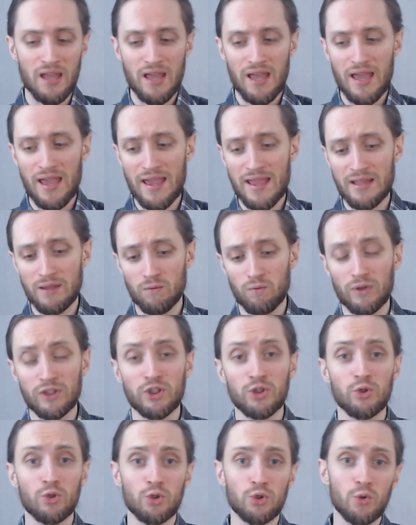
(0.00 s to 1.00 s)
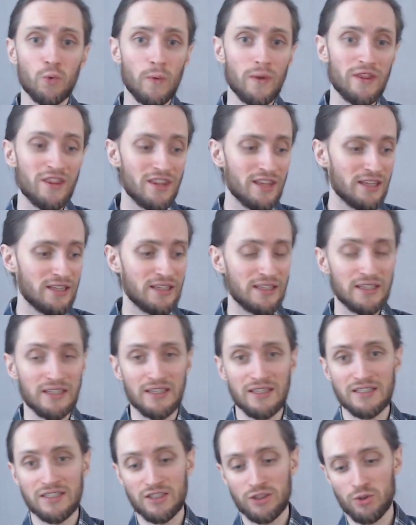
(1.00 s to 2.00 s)
And what you do with it
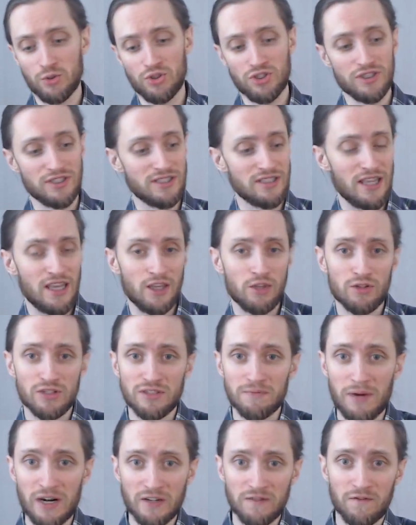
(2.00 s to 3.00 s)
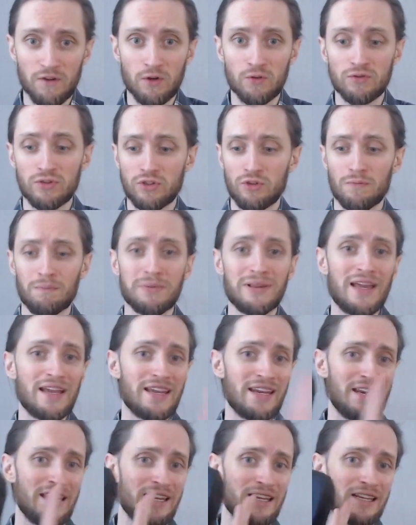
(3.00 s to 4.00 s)
is you just take your smartphone, you
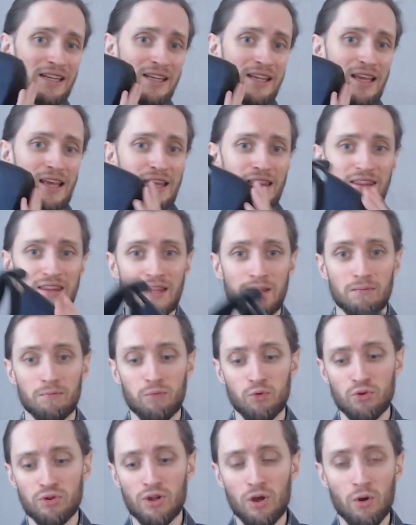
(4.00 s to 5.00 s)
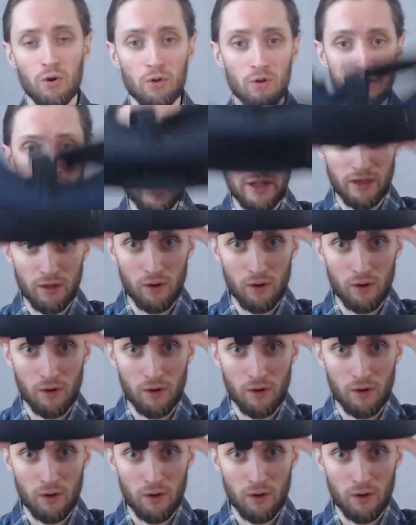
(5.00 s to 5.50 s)
plug it in, then put the whole thing